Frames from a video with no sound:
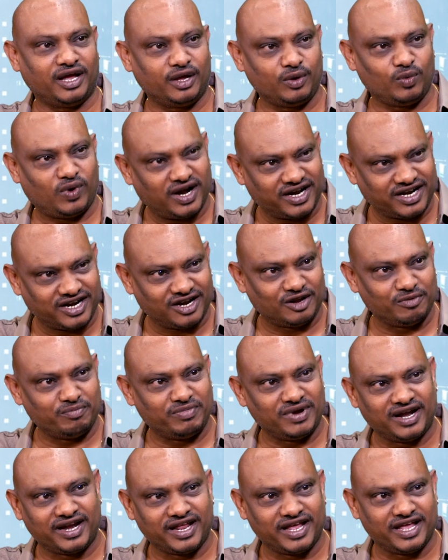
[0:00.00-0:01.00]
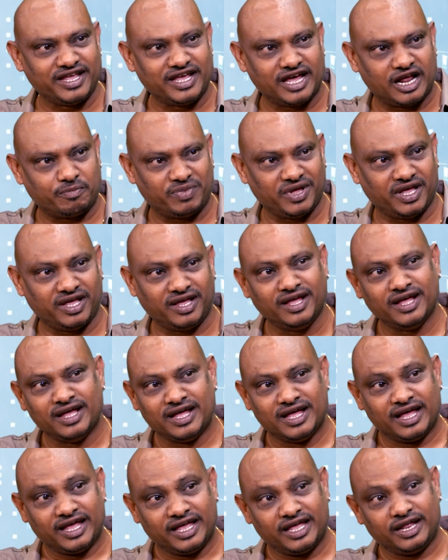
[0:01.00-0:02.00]
I wanted to build a ERP.
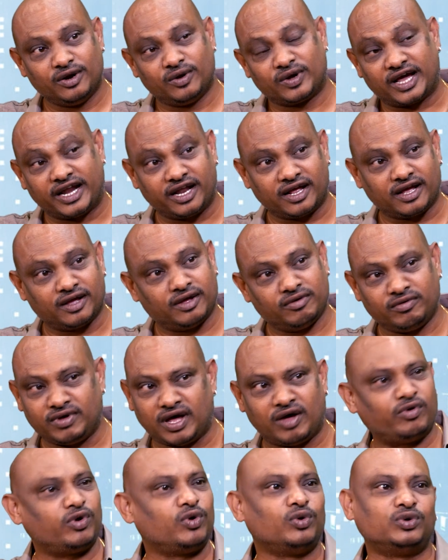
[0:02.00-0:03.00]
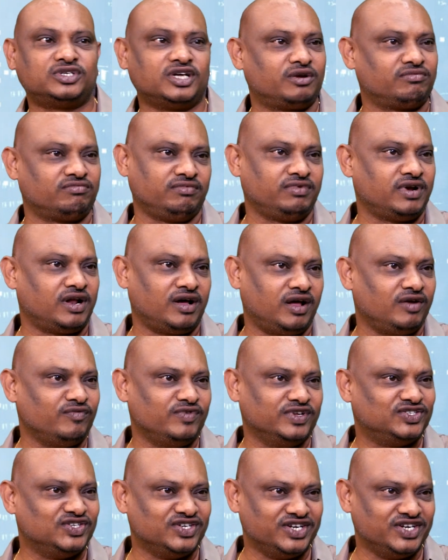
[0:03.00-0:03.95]
Connect. Our roots are always